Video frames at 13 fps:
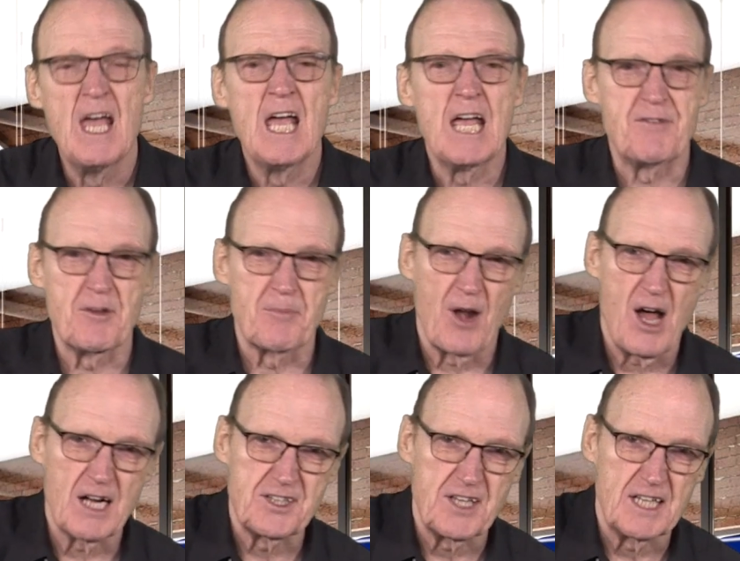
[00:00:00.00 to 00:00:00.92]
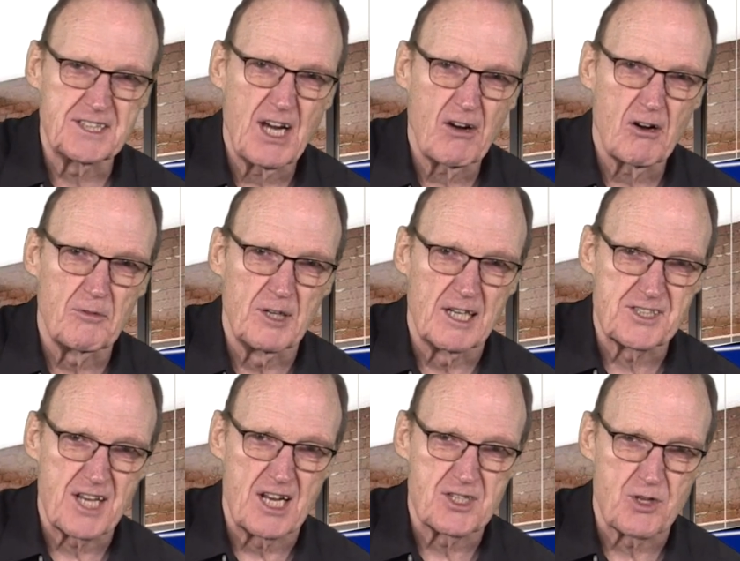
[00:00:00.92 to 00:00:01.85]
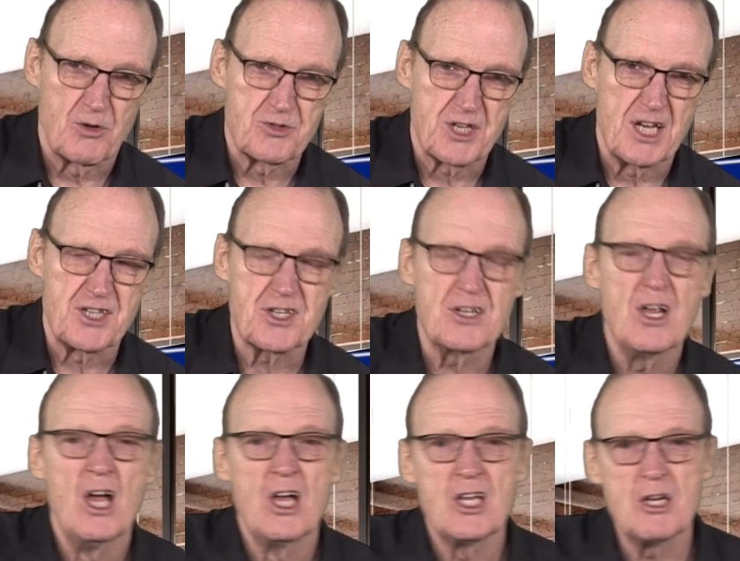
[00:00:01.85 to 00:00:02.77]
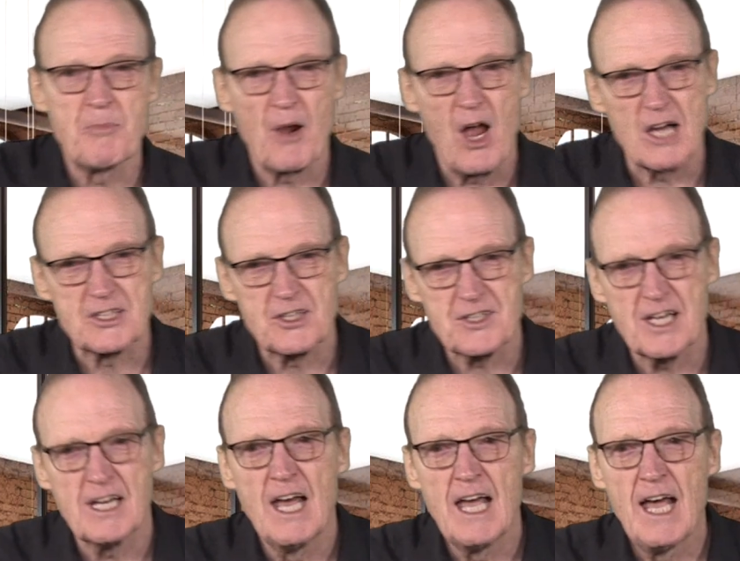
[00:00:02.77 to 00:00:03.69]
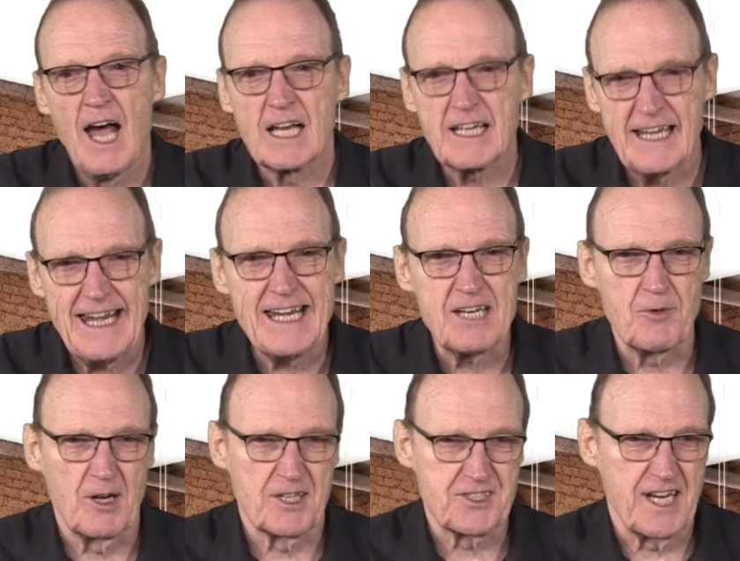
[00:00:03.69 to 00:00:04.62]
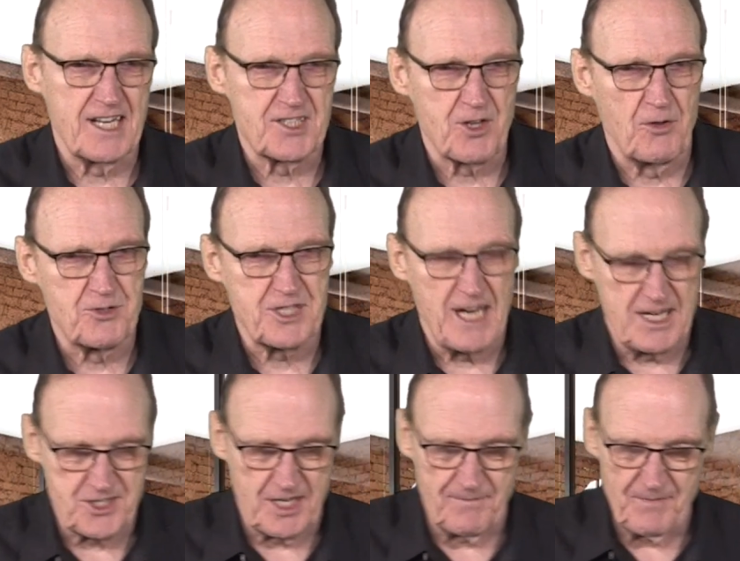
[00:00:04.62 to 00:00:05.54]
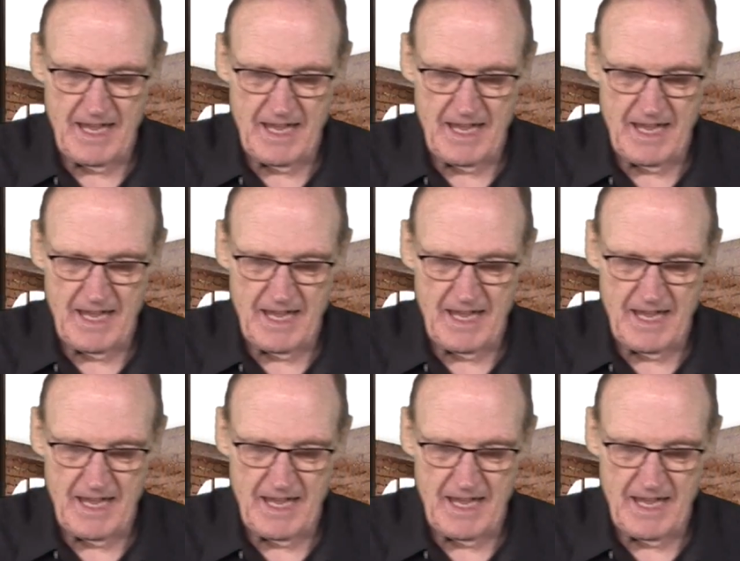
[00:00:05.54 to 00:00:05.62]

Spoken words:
If you belong to the Ontario Real Estate Association, you belong to the Canadian Real Estate Association.